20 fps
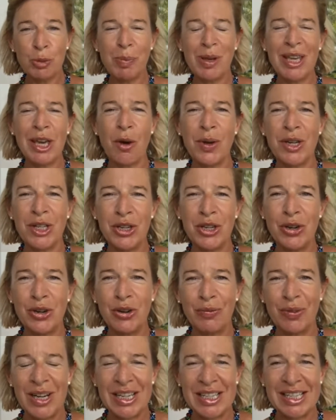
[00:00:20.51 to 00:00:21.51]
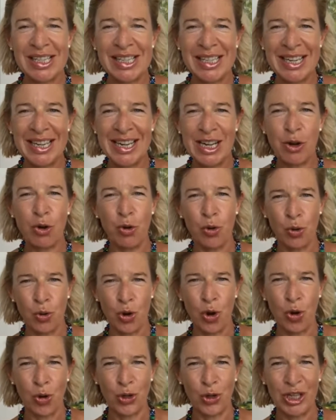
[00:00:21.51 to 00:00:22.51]
be going to university or
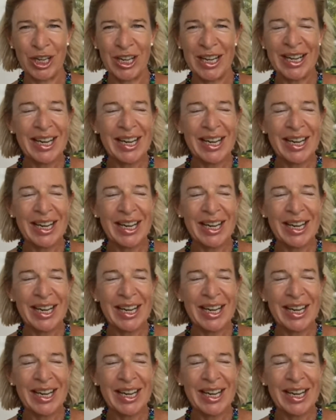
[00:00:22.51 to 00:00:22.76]
not,